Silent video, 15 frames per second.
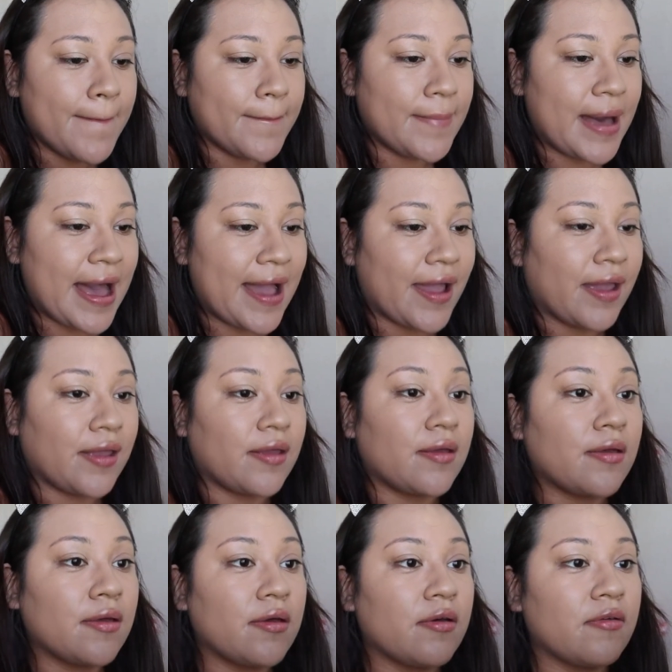my
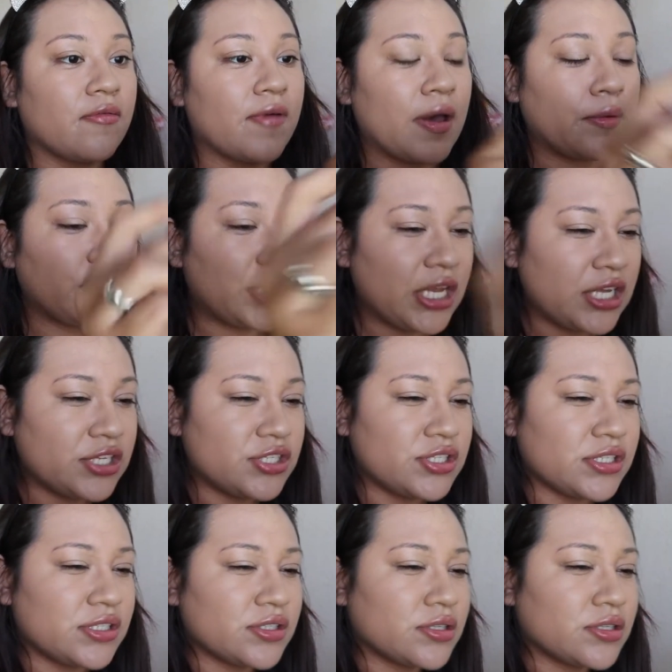foundation.